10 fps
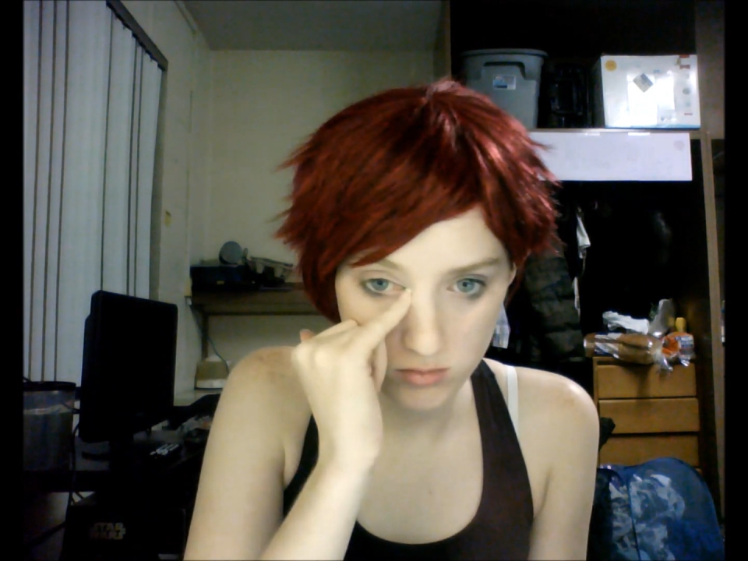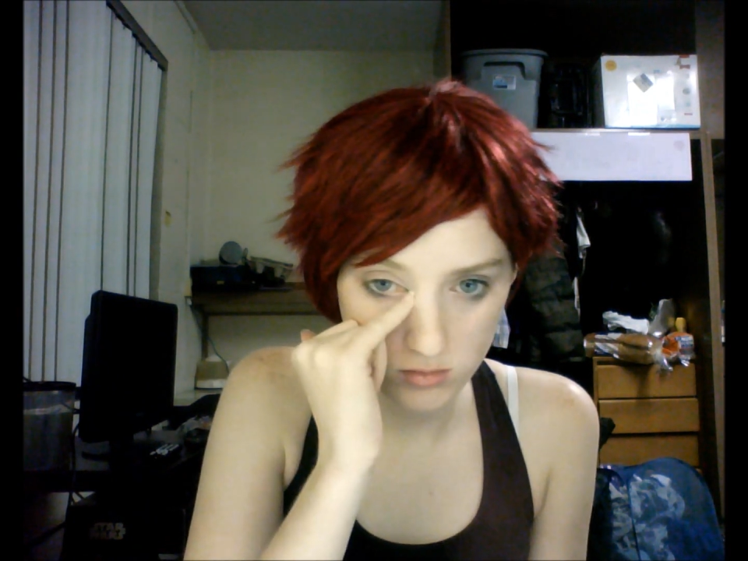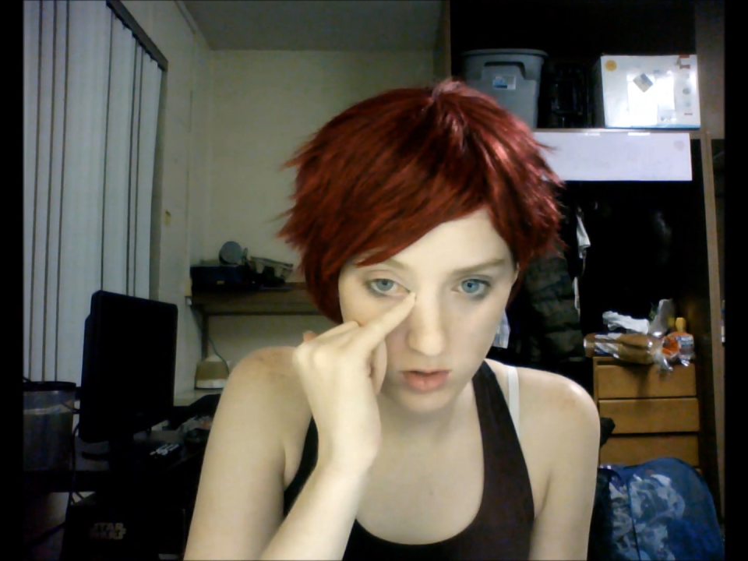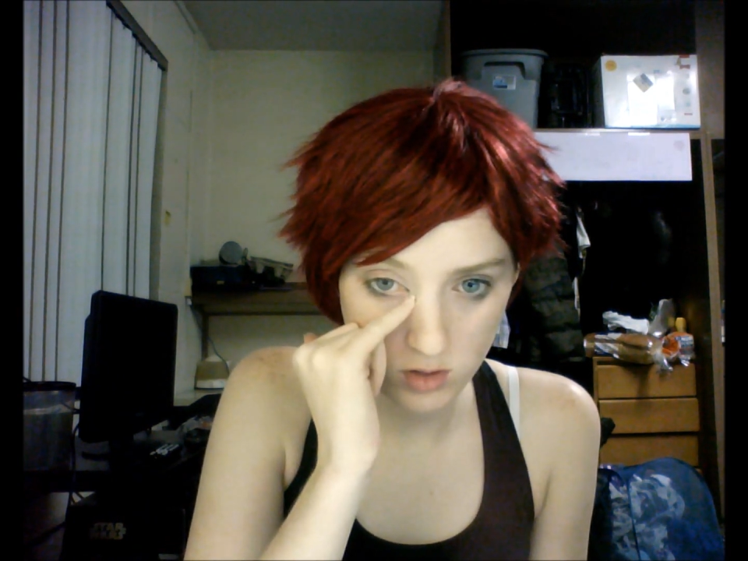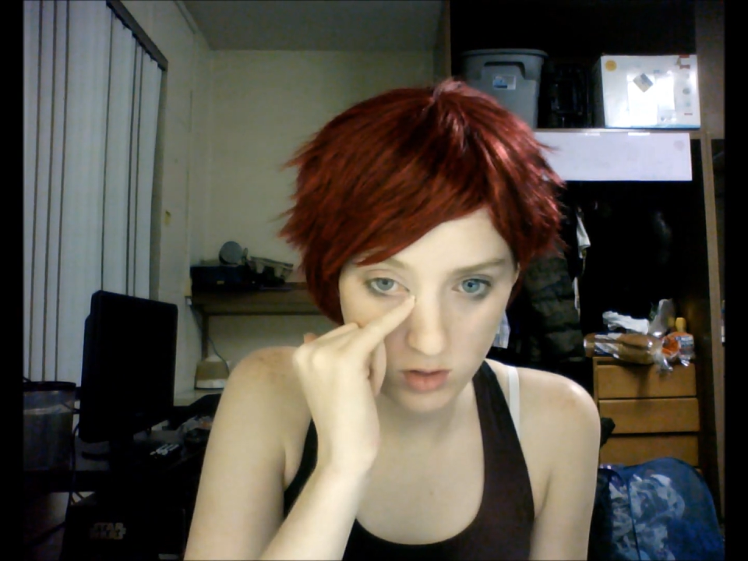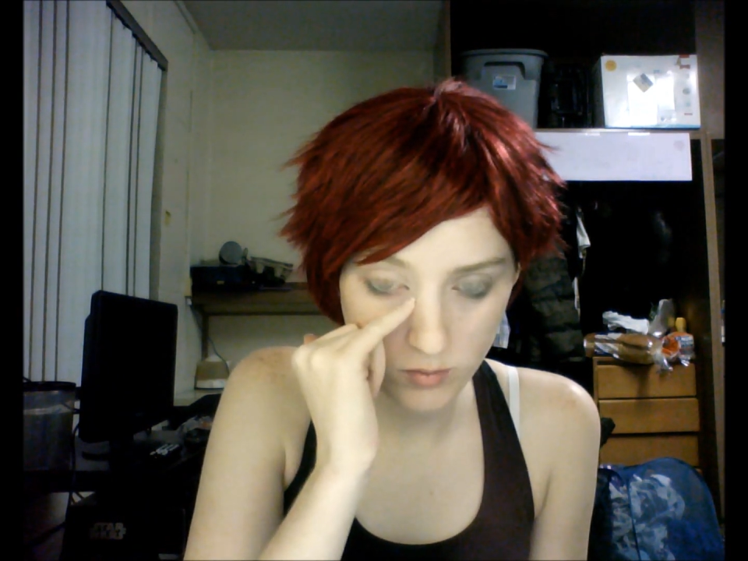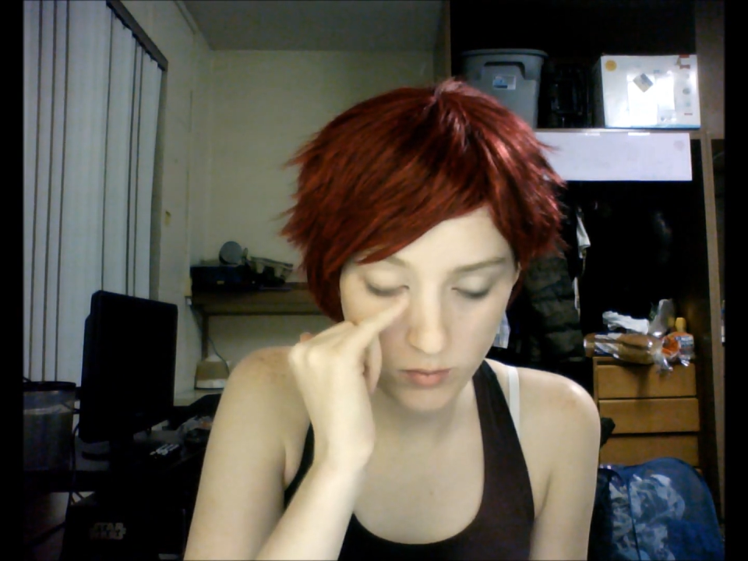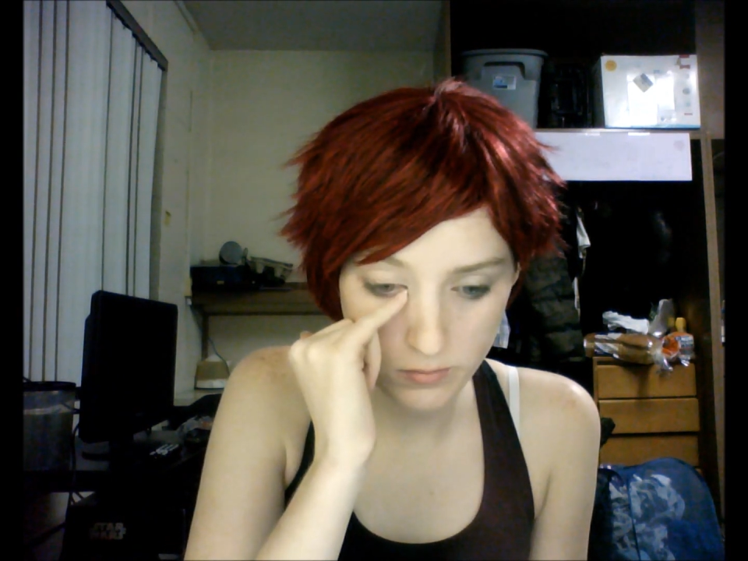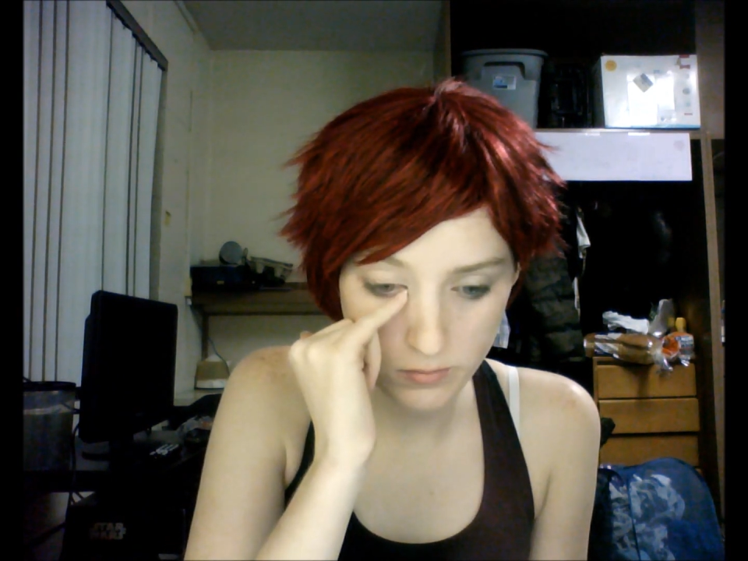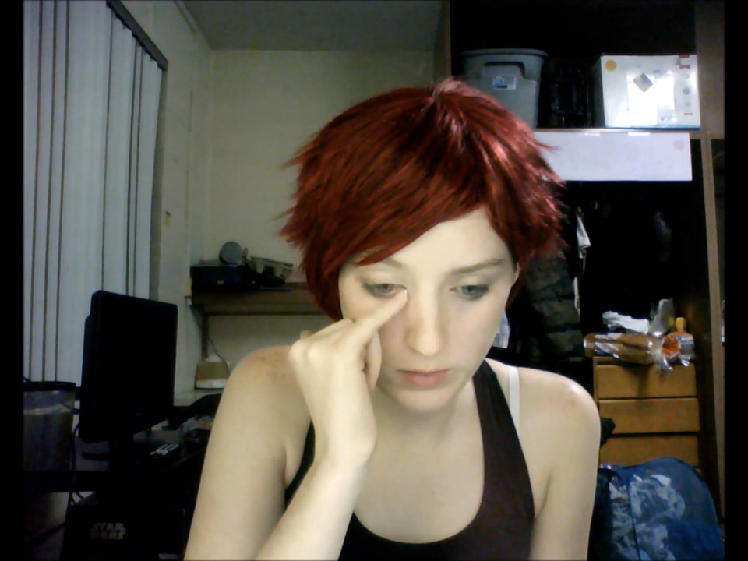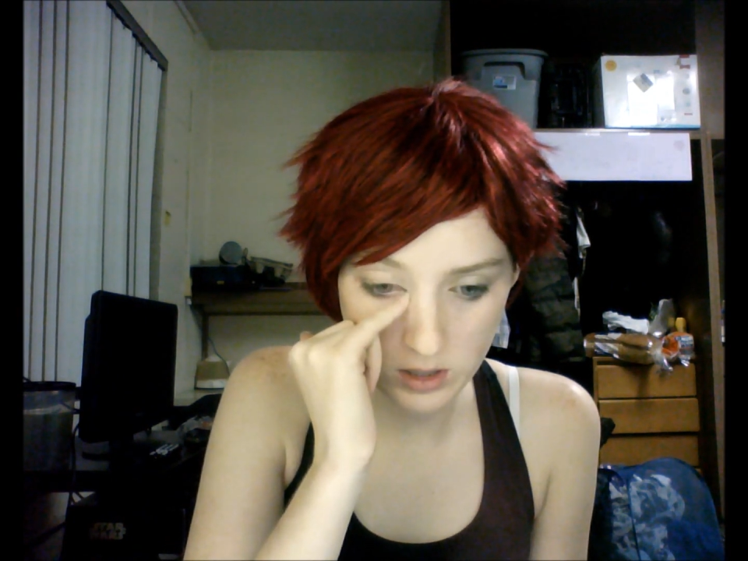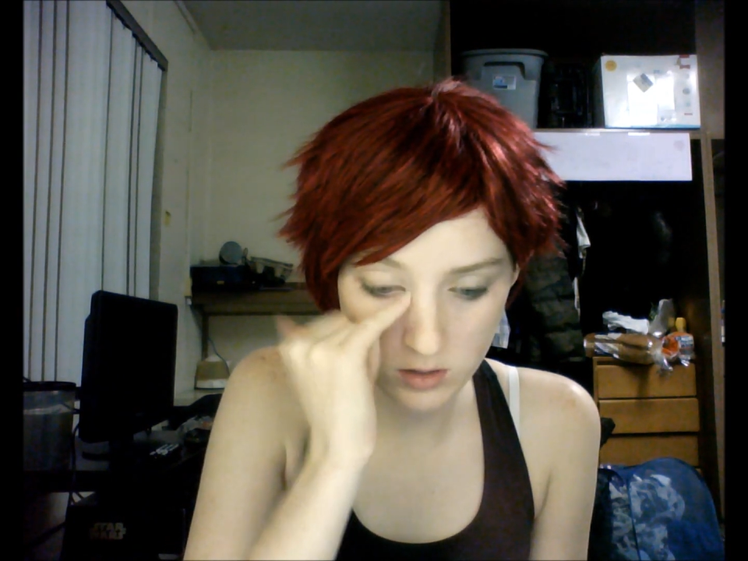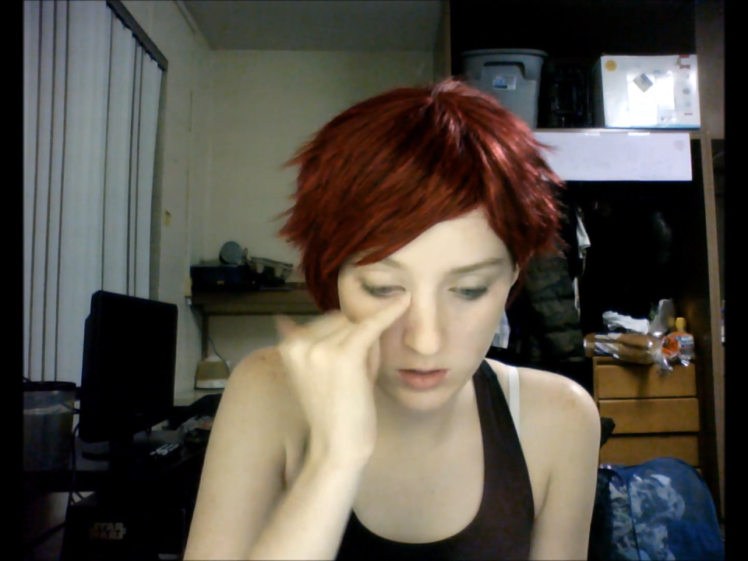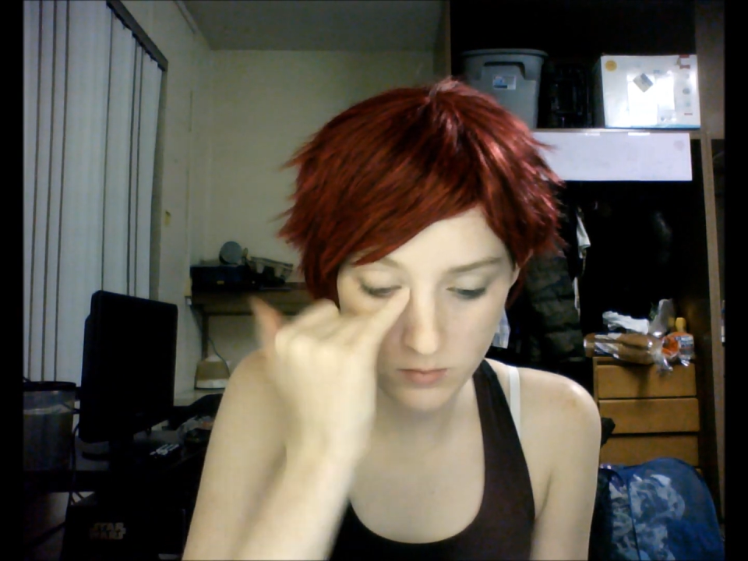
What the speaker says: on the bottom,